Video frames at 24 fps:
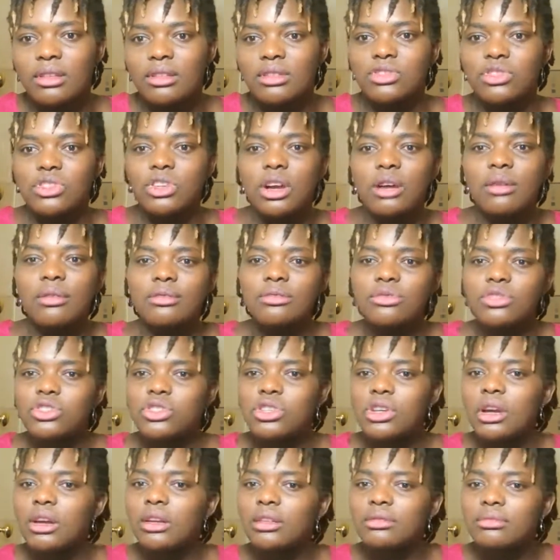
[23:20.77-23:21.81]
John
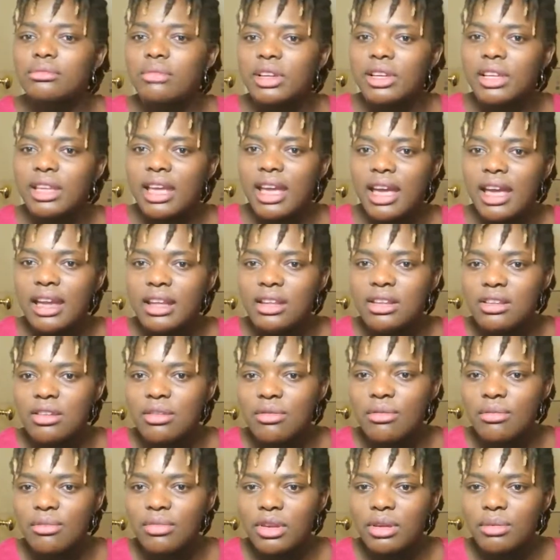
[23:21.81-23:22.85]
McCain,
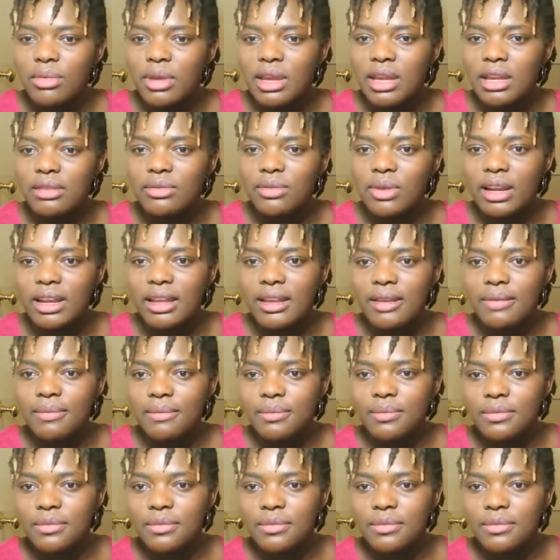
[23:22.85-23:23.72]
you mean, right?